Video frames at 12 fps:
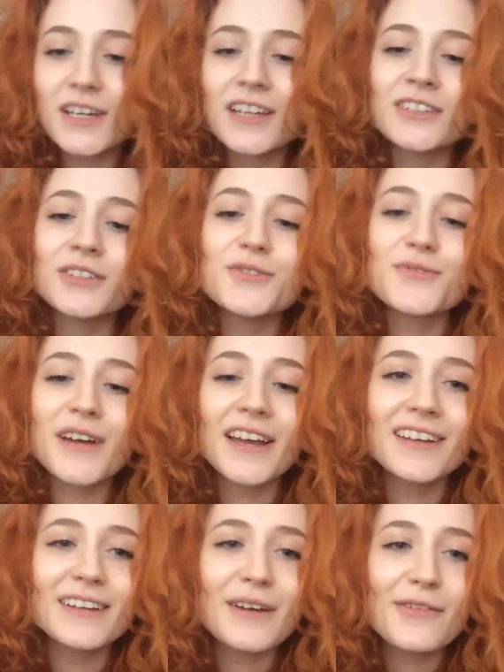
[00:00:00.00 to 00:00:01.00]
I know,
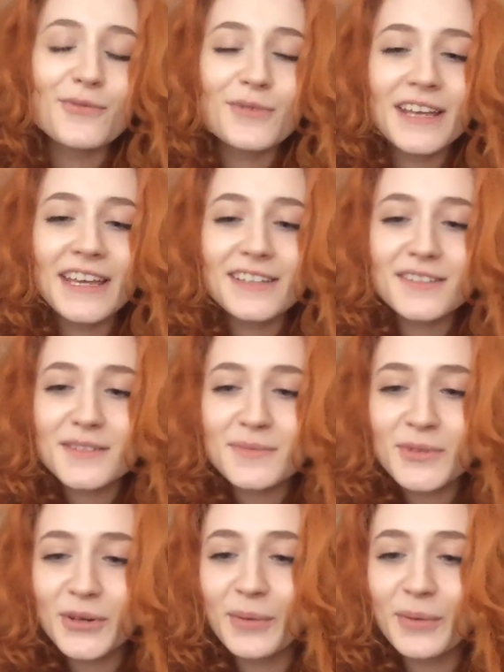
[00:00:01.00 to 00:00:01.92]
right? Everyone hates them though,